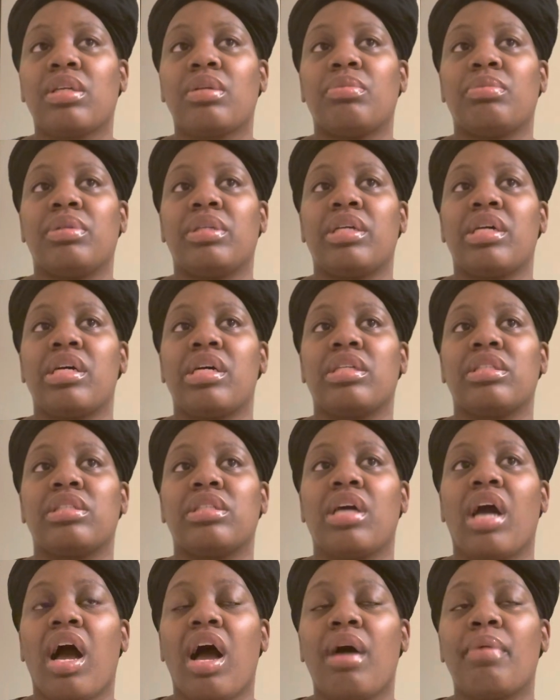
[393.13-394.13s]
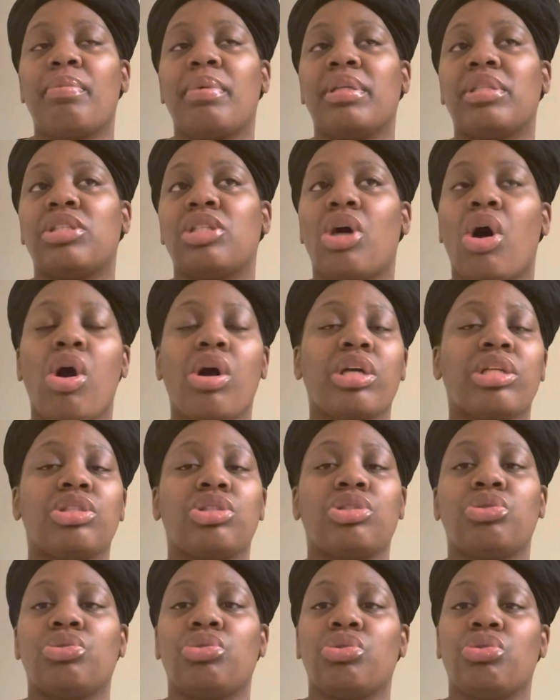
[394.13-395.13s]
because God been talking
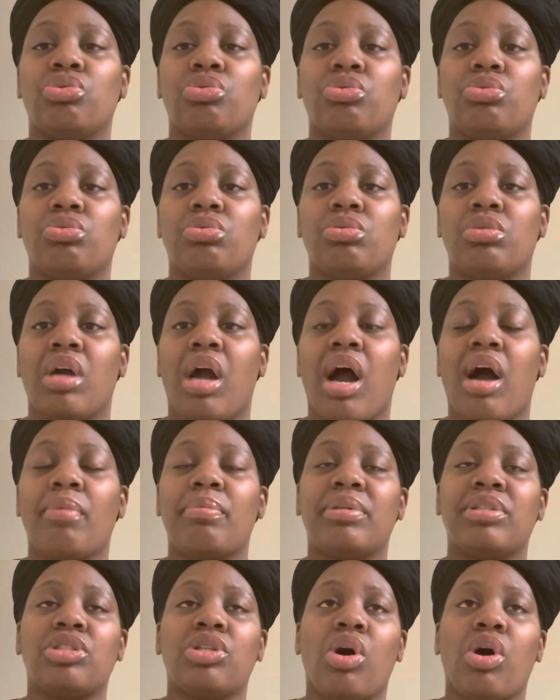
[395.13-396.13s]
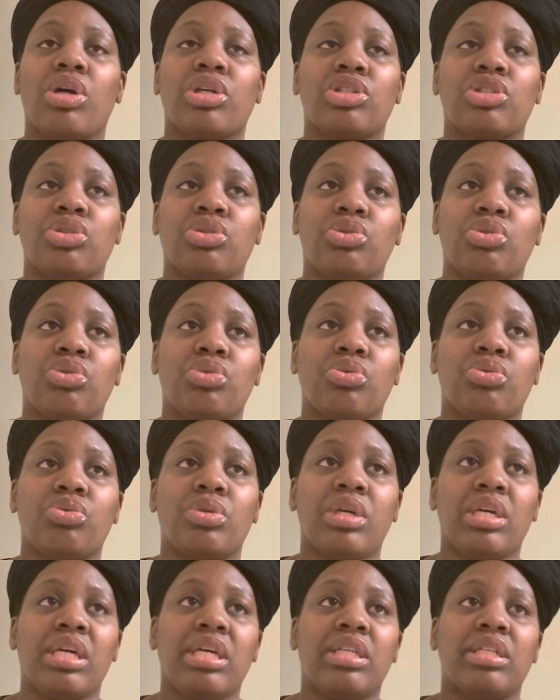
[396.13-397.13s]
to you. God been talking to you.
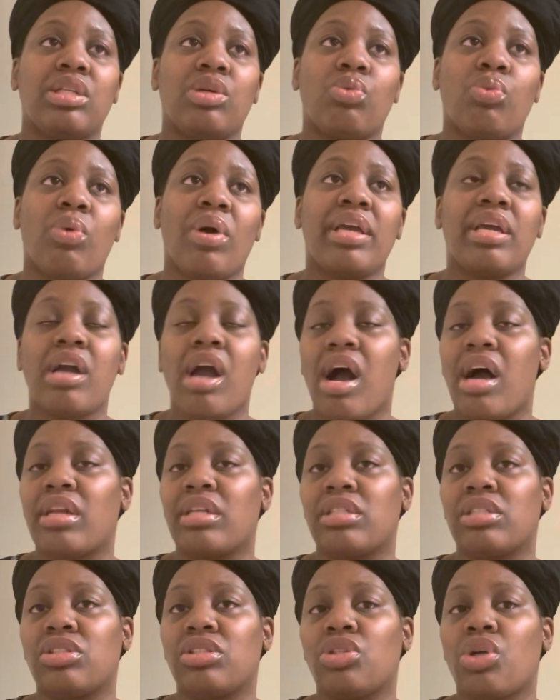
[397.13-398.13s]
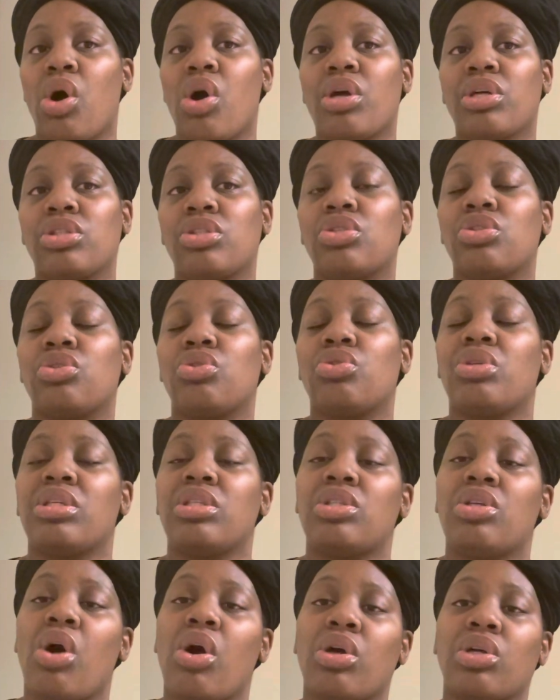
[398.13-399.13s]
The way God is talking to you, he
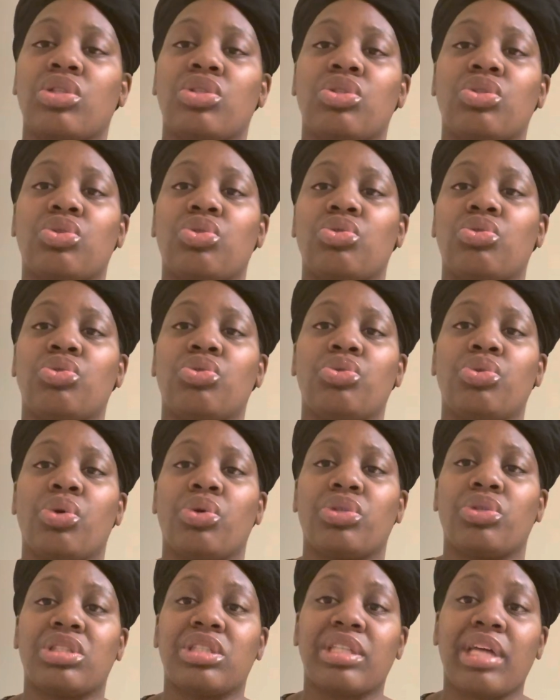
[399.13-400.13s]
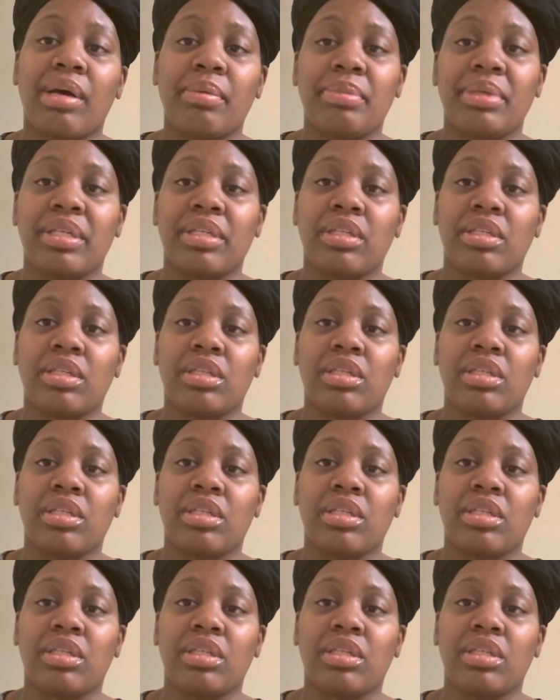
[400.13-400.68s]
talking to you through your stomach.